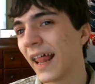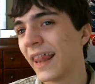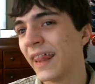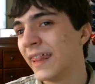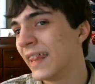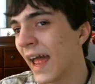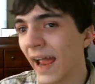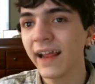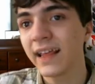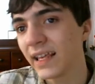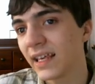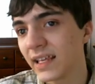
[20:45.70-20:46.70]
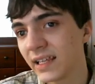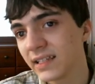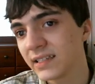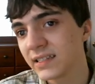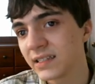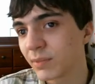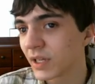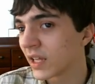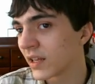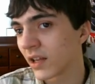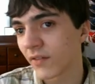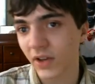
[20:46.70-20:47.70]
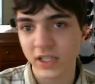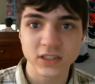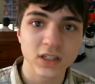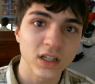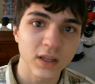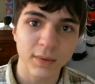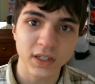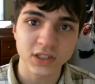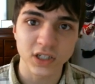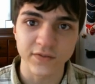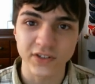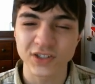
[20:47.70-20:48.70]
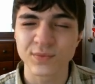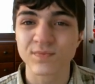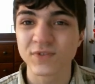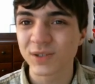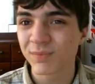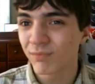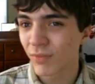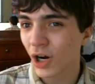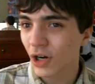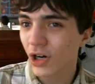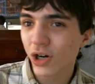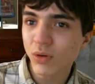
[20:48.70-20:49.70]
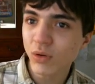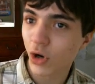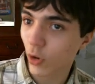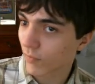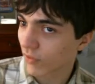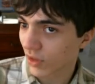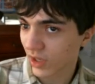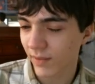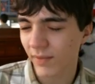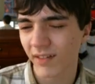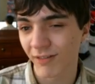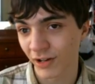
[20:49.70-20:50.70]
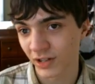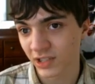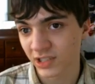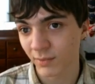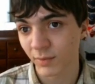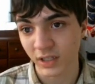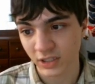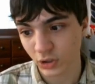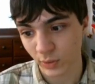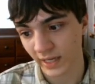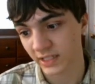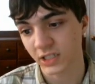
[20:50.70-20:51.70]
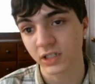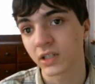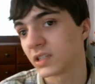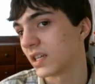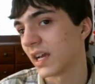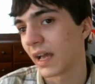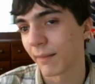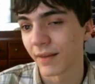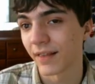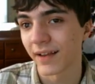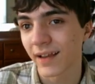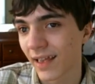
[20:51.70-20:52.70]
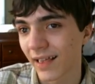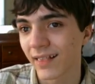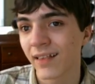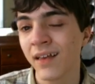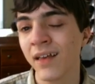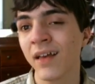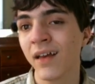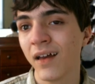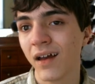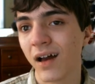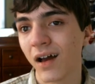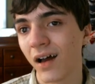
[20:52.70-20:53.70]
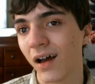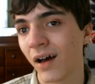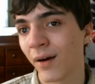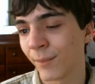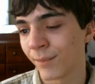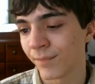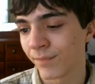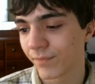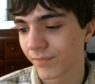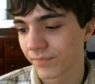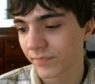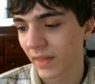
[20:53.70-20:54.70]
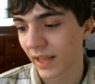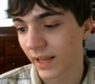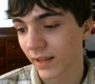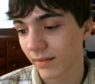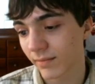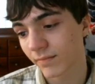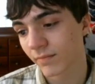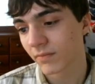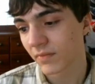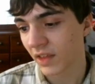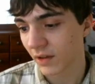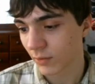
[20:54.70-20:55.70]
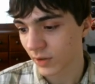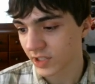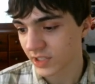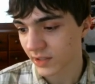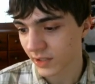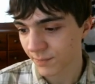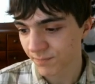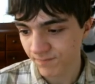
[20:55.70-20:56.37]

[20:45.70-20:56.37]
That is the beginning of HTTP service. Tomorrow, hopefully, as long as something tragic doesn't happen again, like it did recently.